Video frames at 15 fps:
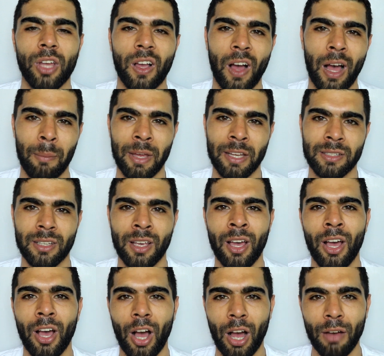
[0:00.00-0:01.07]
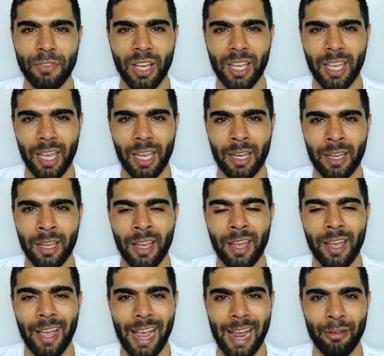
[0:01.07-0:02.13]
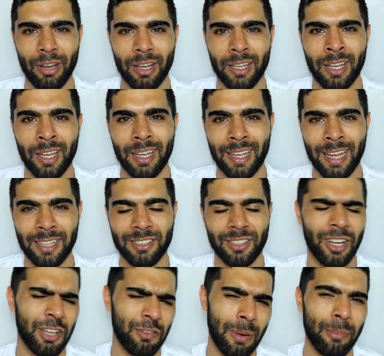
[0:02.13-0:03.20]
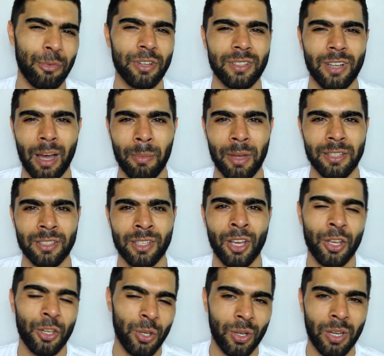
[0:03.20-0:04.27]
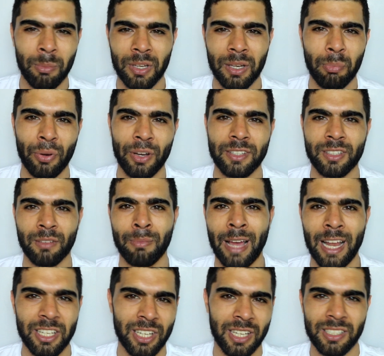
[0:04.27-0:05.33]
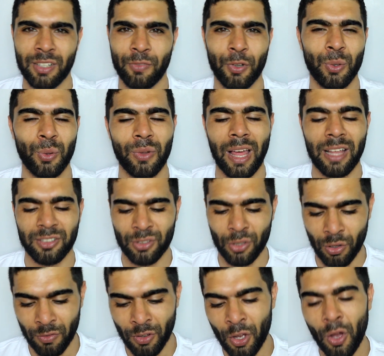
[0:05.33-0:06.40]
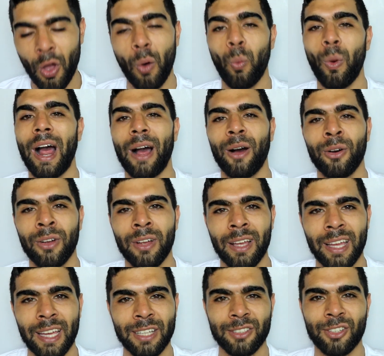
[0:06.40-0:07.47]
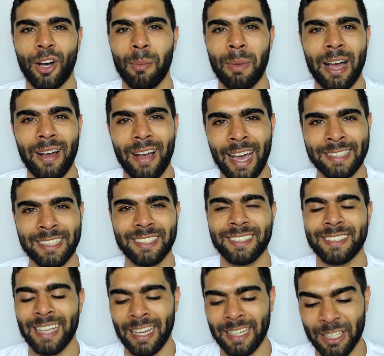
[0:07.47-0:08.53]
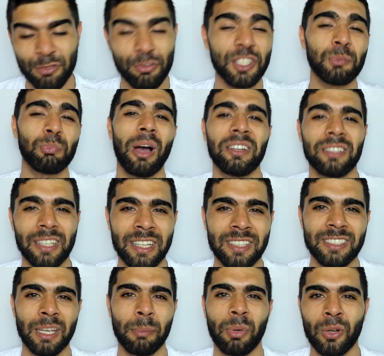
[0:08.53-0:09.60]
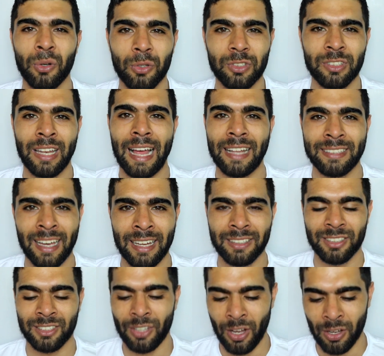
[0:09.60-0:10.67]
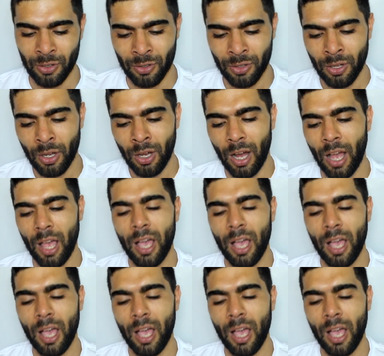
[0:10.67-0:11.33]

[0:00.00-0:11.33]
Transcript: comments of the king, Eric Cantona. You remember his comments, you can be the Prince of Manchester and all that stuff. Well, he's come out and he's said, he's responded in typical Zlatan style. I